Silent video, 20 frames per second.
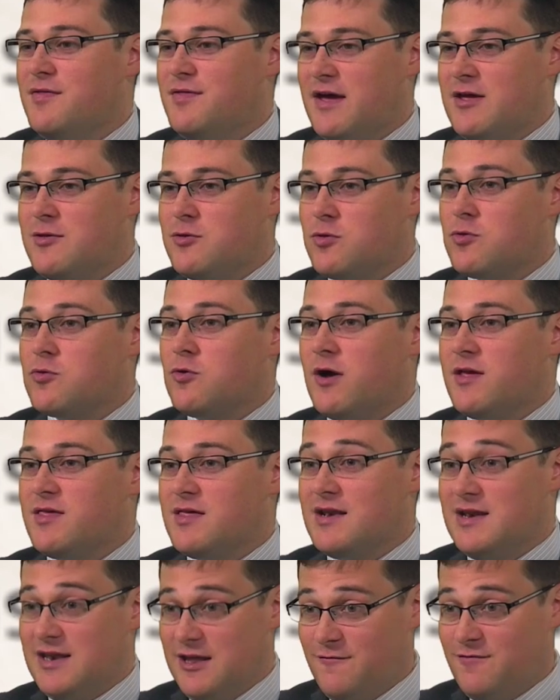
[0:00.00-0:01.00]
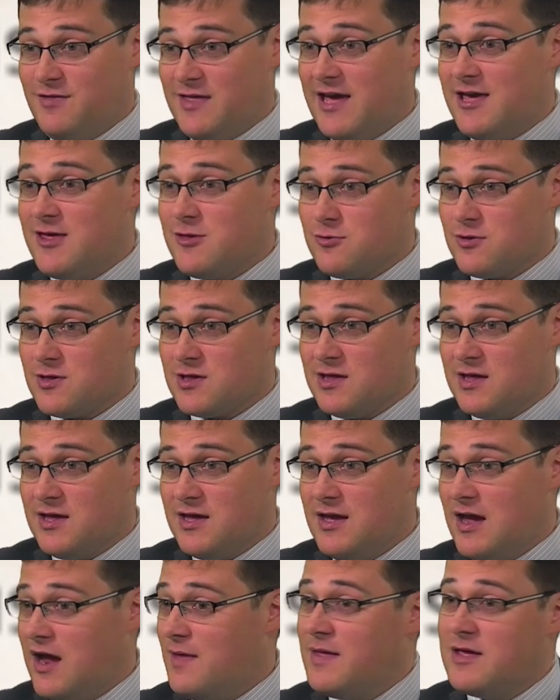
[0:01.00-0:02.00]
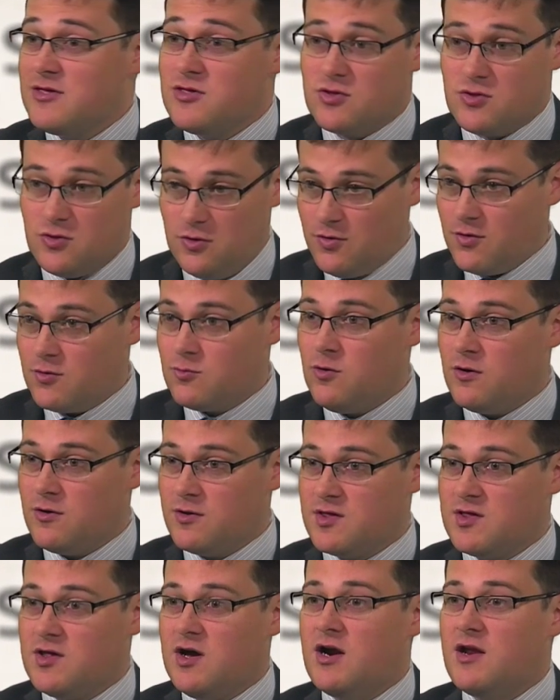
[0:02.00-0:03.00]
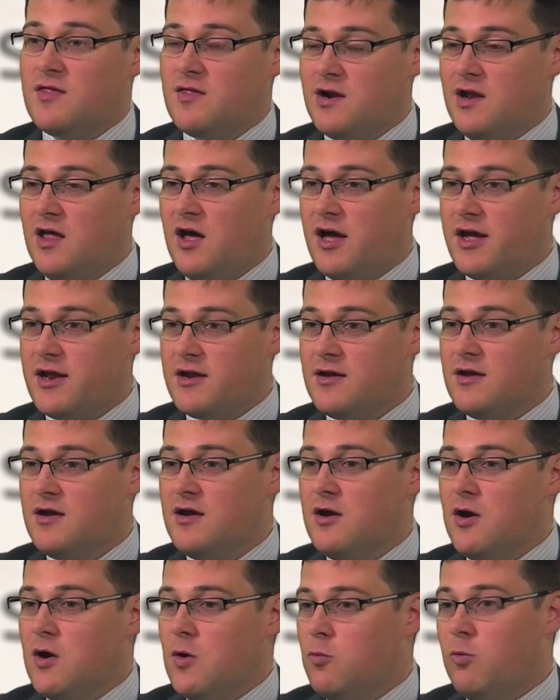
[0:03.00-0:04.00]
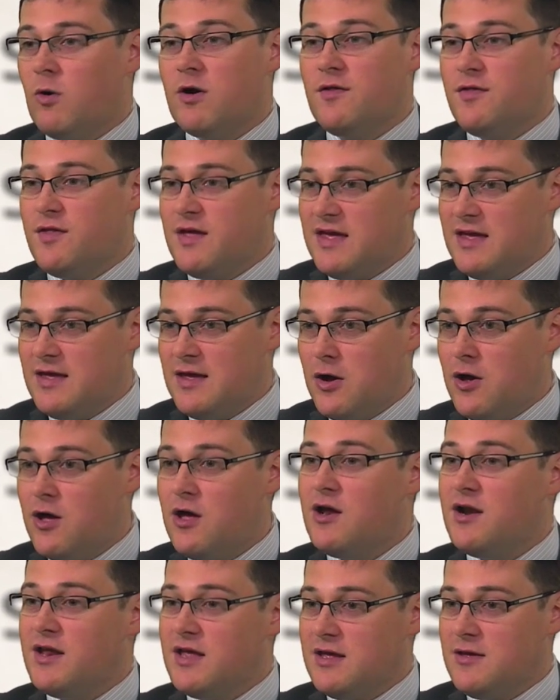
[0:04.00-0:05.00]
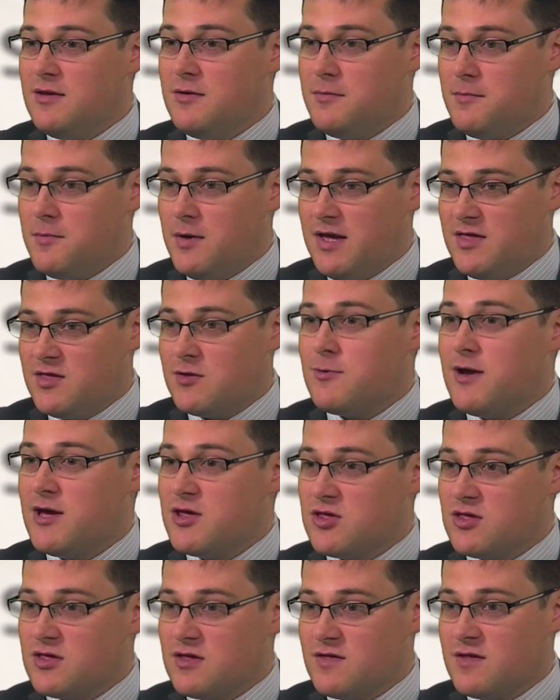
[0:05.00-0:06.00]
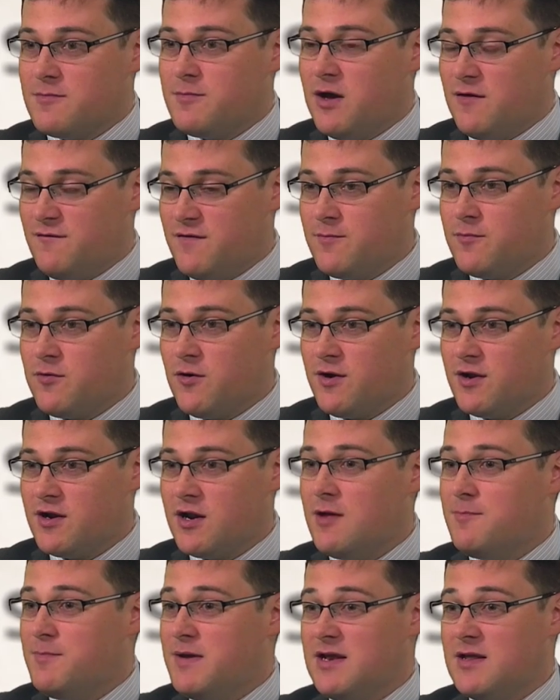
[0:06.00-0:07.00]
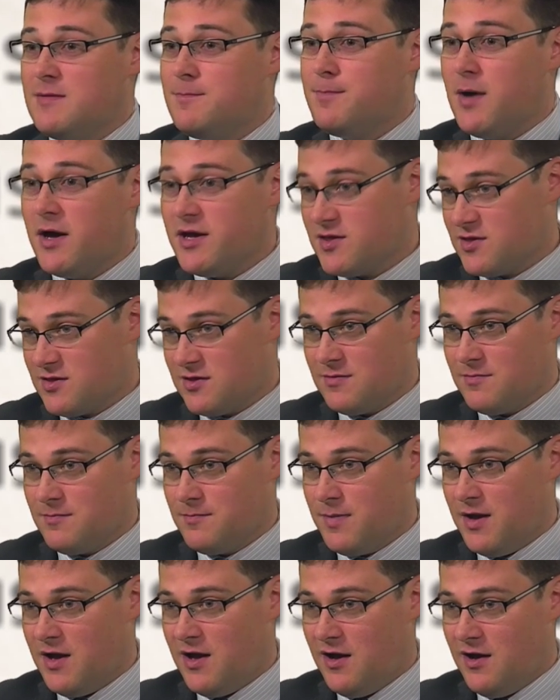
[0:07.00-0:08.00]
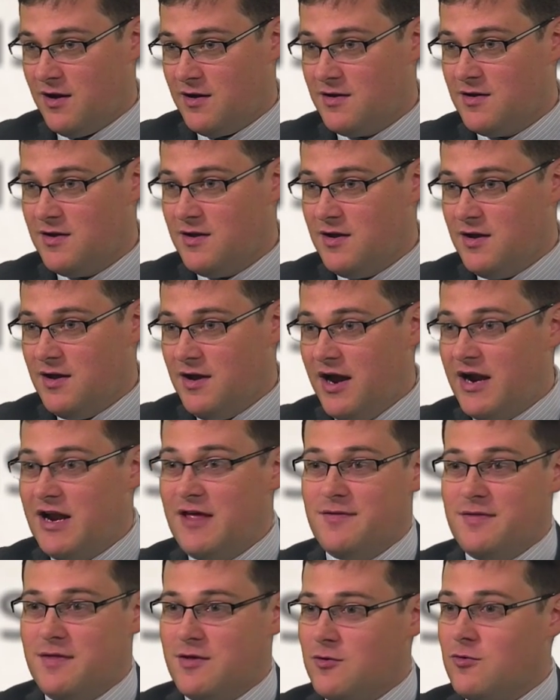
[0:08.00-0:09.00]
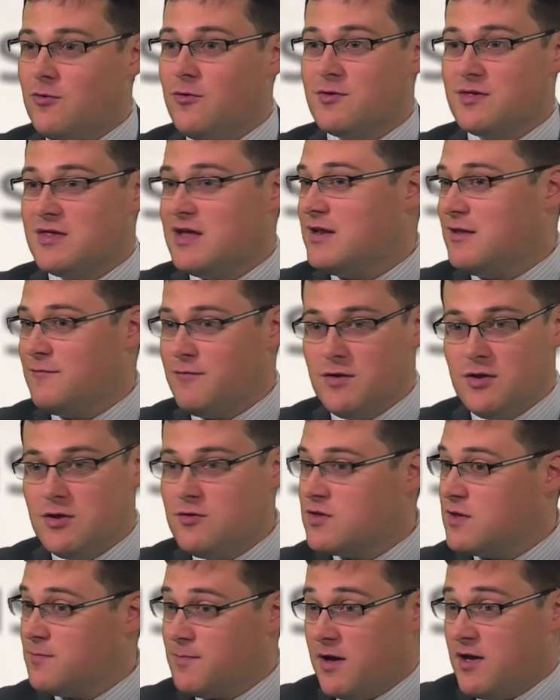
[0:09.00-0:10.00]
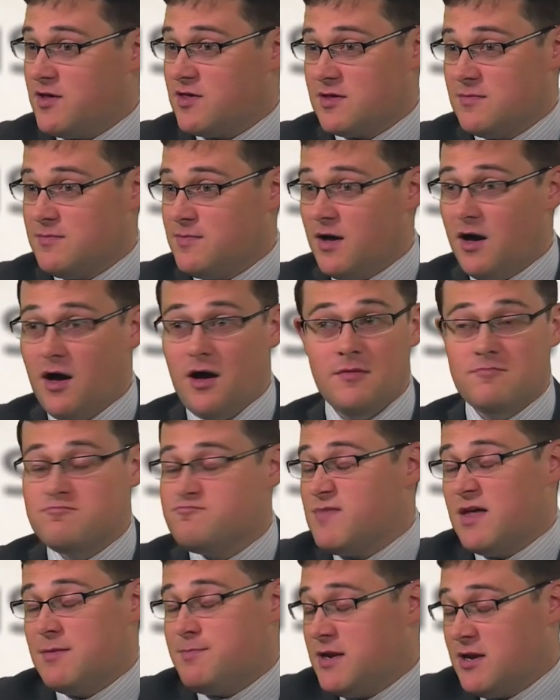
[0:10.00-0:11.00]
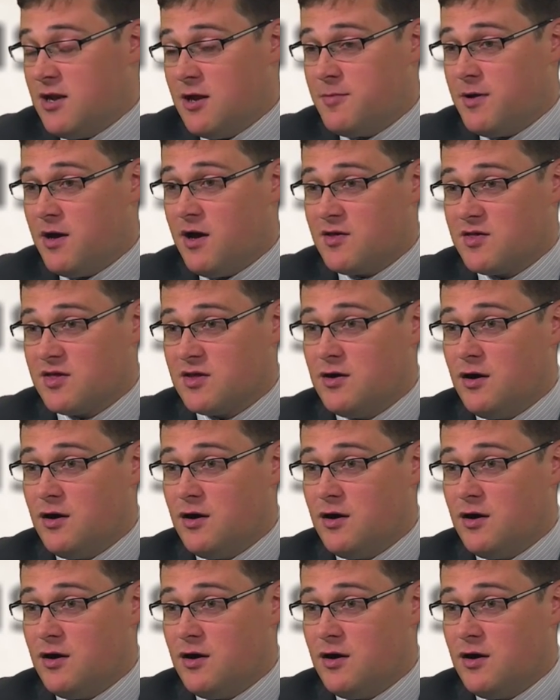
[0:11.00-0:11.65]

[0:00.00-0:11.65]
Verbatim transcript: They tried to live dangerously and they just gone the wrong side of the line. One of the early iterations of the Puffin product had been a bison bar, and it, the court said if you used the bison bar, there'd be no passing